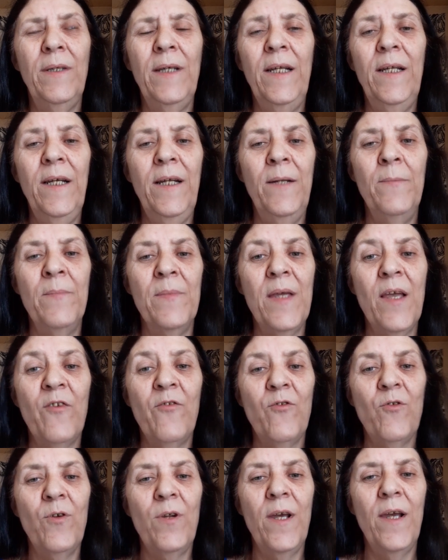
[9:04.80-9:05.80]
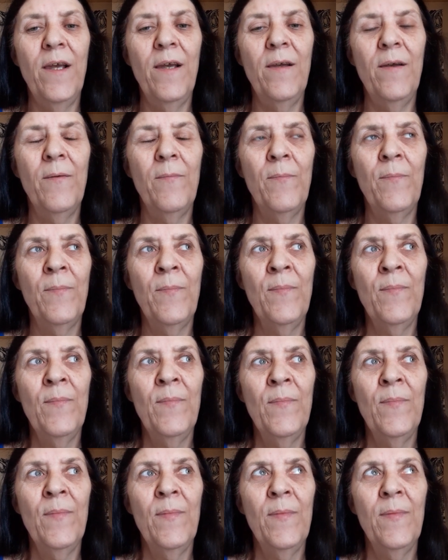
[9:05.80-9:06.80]
They did them yesterday,
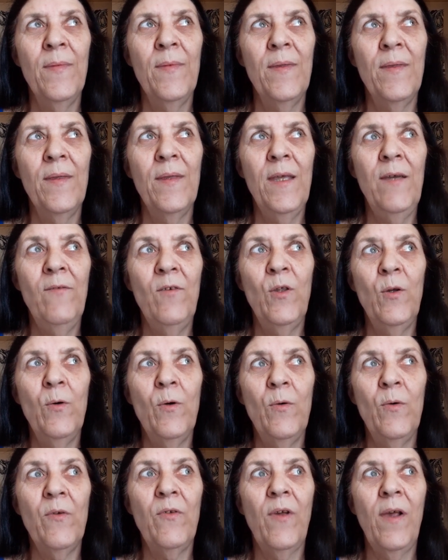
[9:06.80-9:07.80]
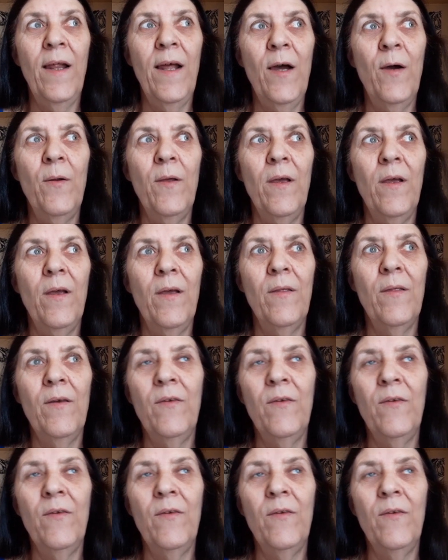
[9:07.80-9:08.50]
even though it was cloudy.